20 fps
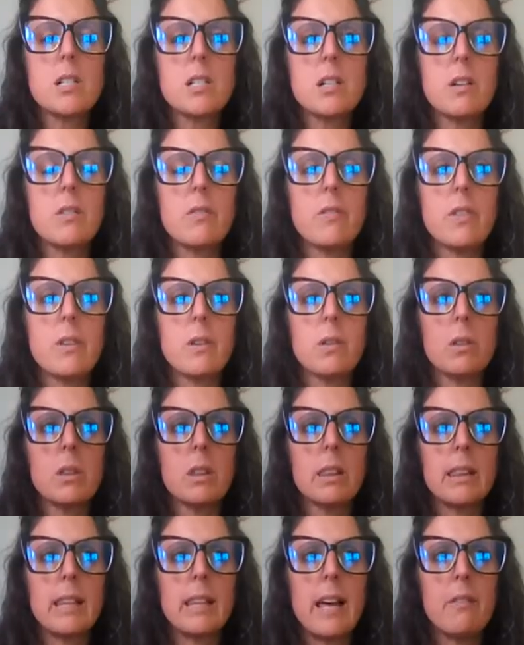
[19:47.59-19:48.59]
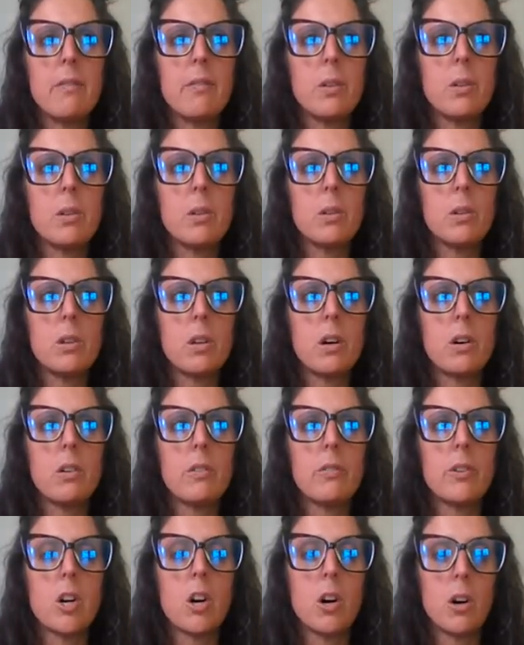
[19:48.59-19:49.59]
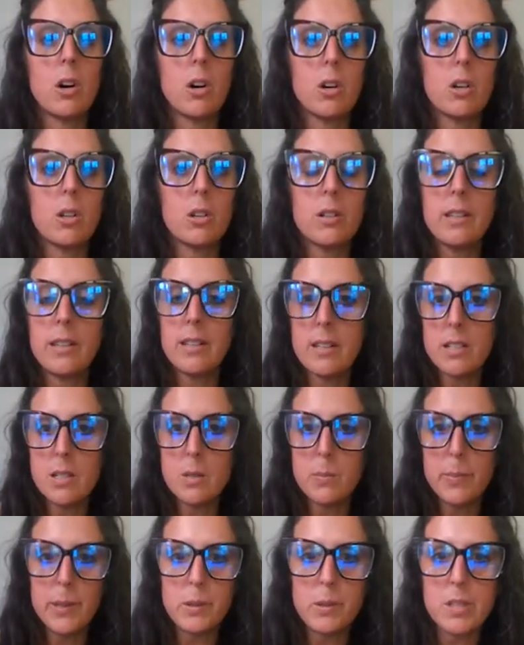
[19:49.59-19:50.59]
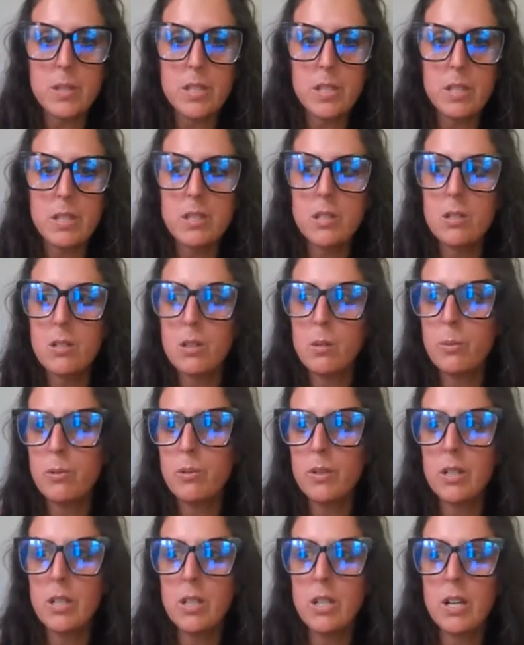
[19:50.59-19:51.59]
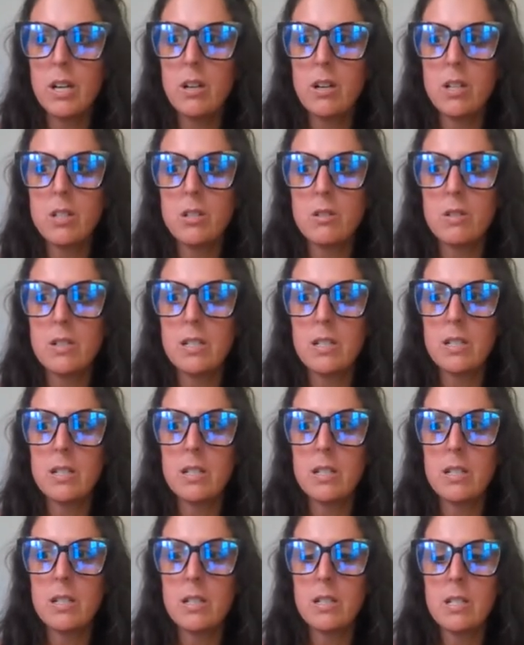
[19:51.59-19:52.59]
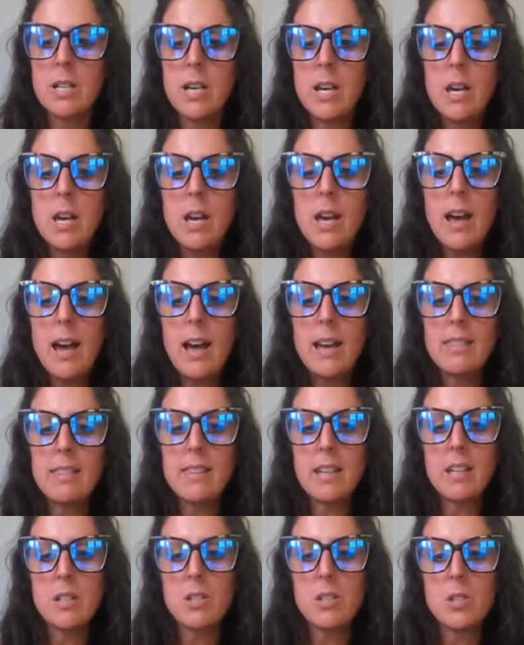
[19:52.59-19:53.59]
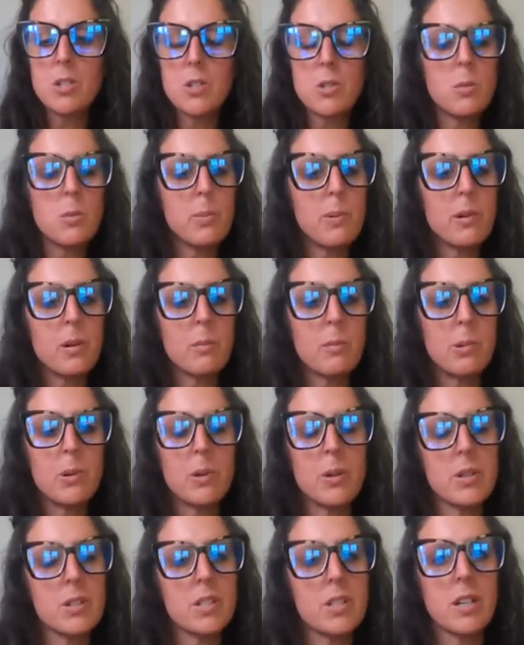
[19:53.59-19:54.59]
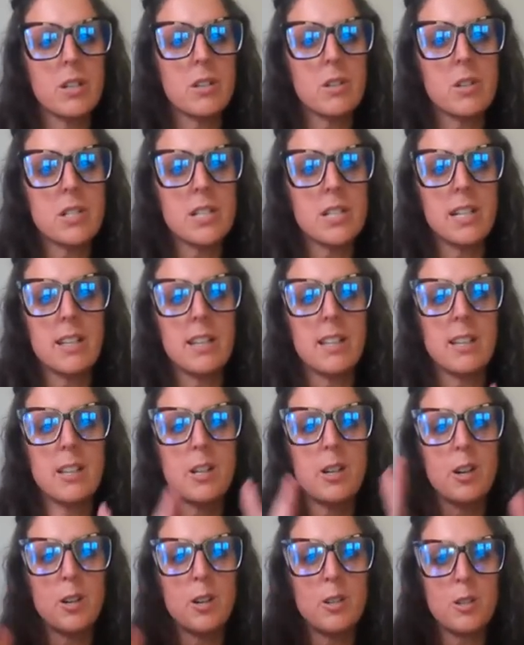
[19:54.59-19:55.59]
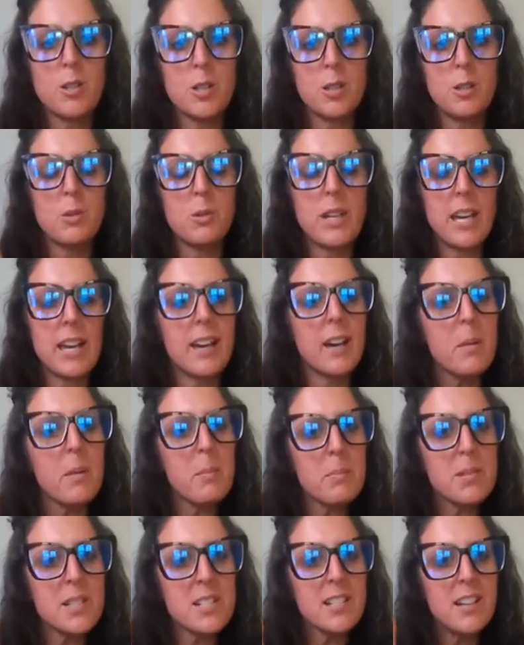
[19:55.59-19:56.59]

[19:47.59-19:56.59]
of the level of guard that is built into the breed characteristics, I think it's super important to understand that there are two camps,